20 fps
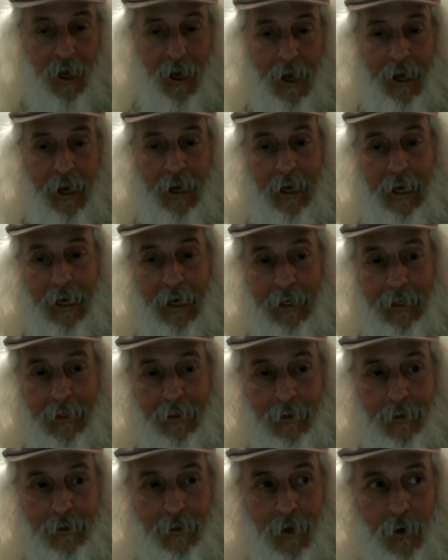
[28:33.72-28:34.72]
in
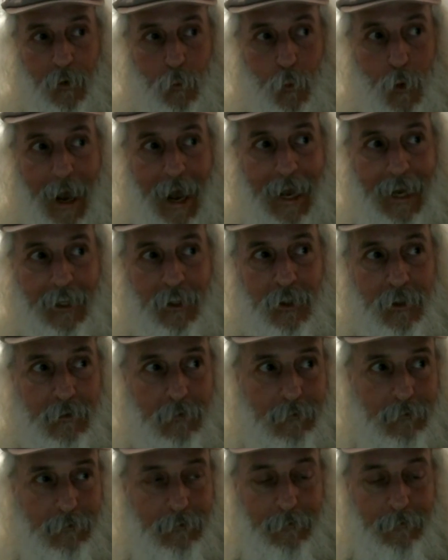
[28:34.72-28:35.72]
ways
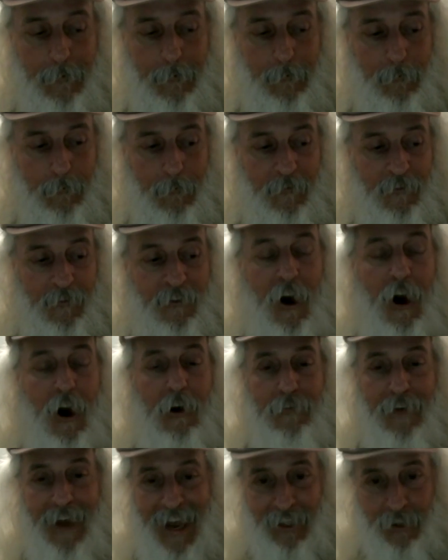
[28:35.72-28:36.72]
far
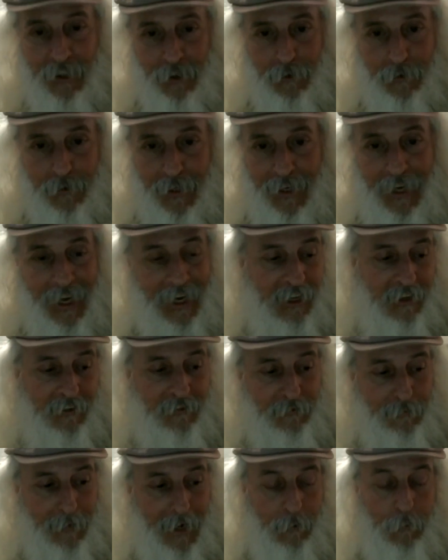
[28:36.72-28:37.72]
vaster than any of
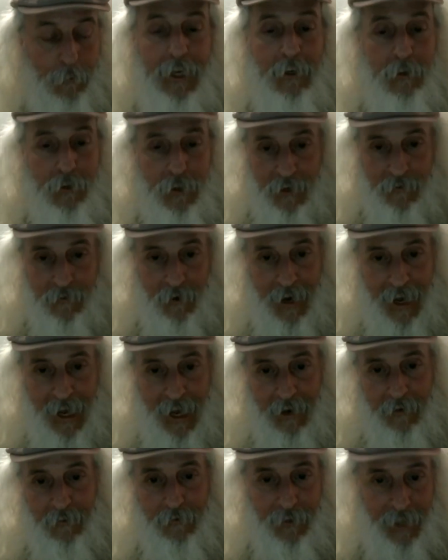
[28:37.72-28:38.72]
my readers ever have.
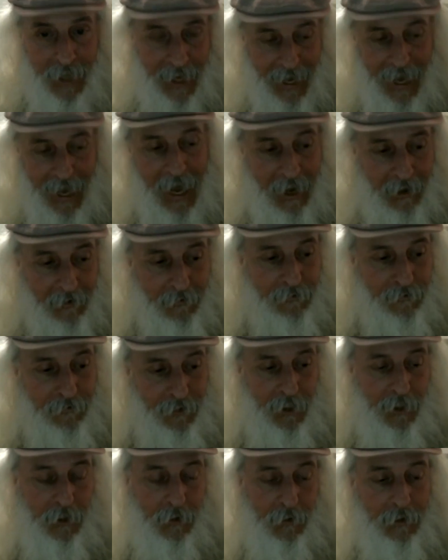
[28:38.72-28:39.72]
They have,
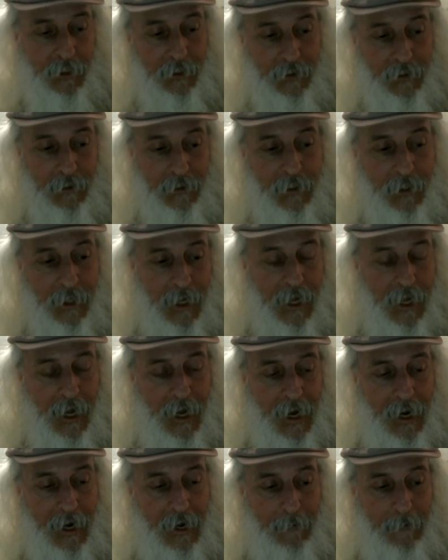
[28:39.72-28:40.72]
you know, little,
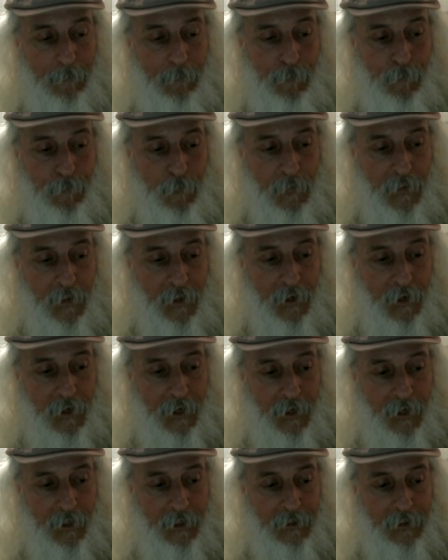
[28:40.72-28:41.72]
um,
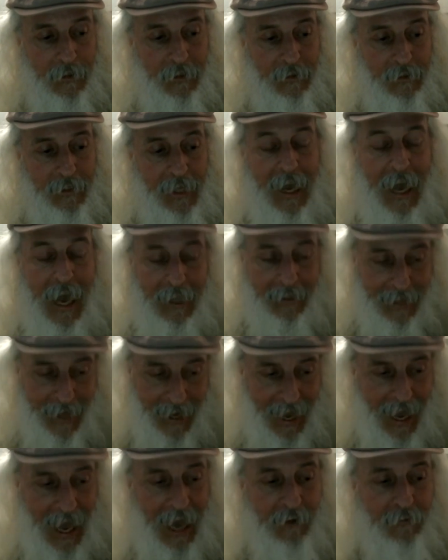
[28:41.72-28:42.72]
uh, they, they
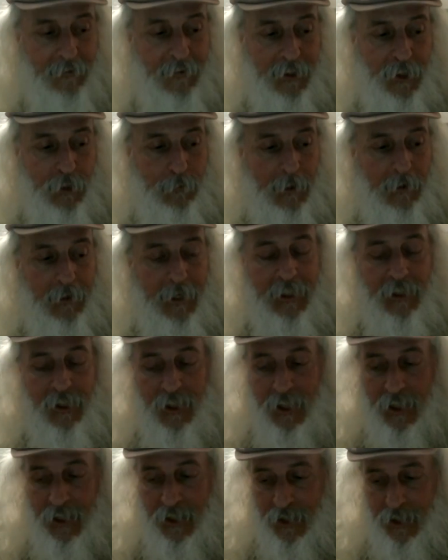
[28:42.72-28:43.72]
have
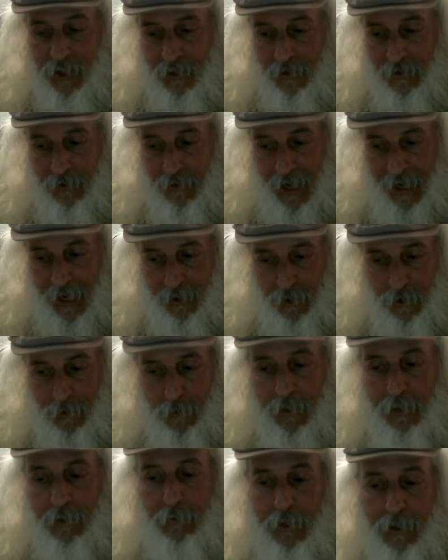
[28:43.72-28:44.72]
experiences, they do
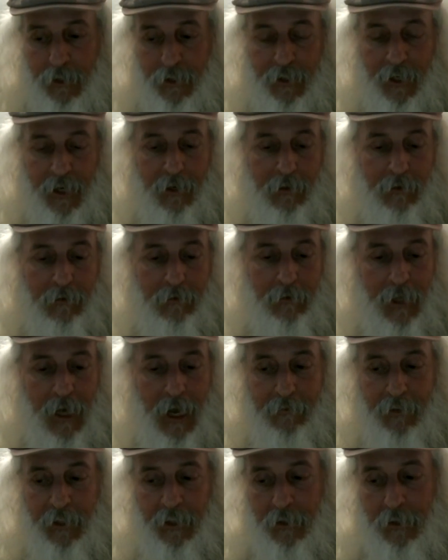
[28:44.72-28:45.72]
increase their
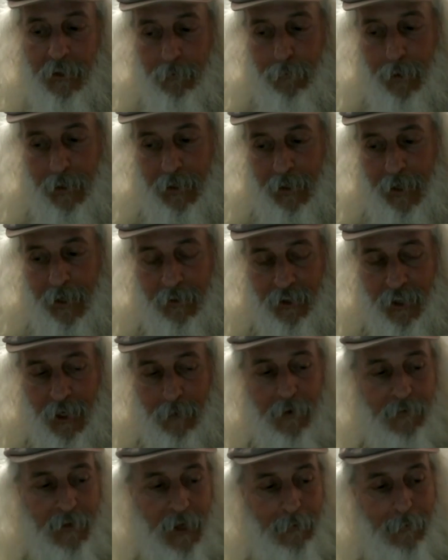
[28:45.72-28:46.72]
livelihood, but eh, some
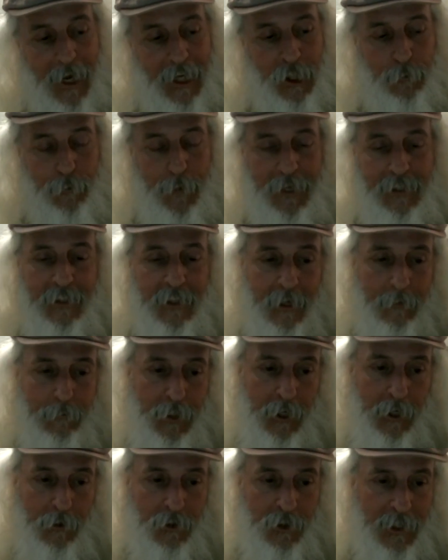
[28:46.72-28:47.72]
of them I speak to them
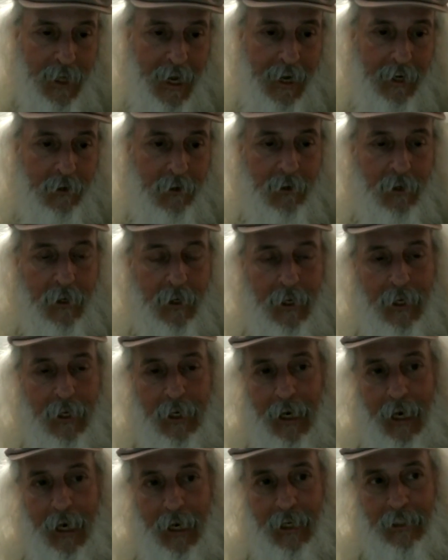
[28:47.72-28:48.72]
years later
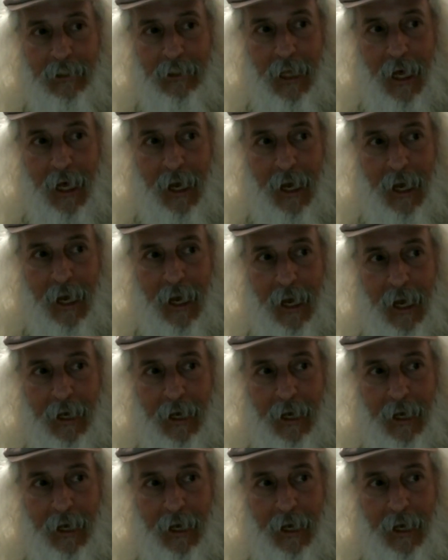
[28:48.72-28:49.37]
and it's like,